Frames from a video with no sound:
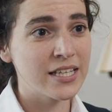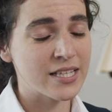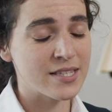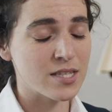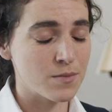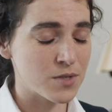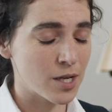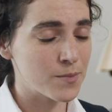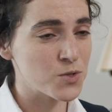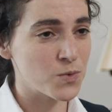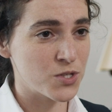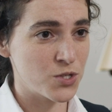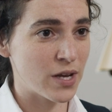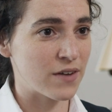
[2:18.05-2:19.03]
And sometimes
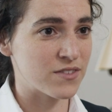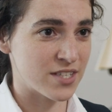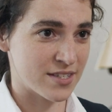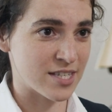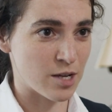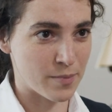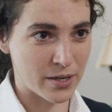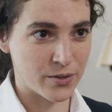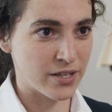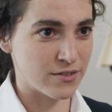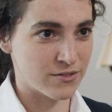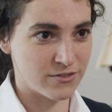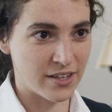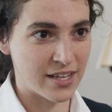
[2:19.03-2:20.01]
we do have to step out
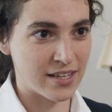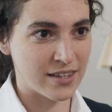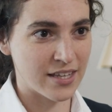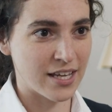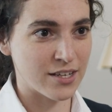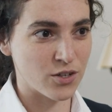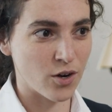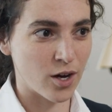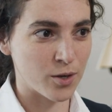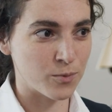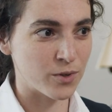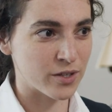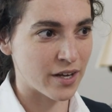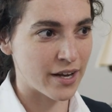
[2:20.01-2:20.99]
in faith, and God
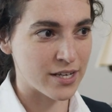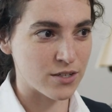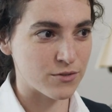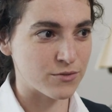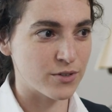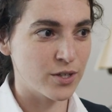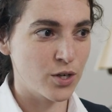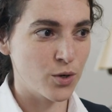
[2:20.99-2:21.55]
will kind of